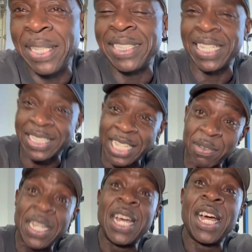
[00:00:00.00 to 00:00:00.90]

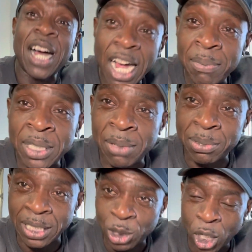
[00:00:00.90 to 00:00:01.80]
necessary. I'm the
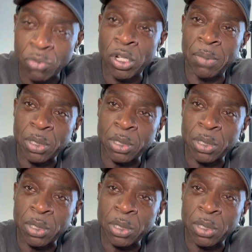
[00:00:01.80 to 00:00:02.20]
MC, John Ribbs.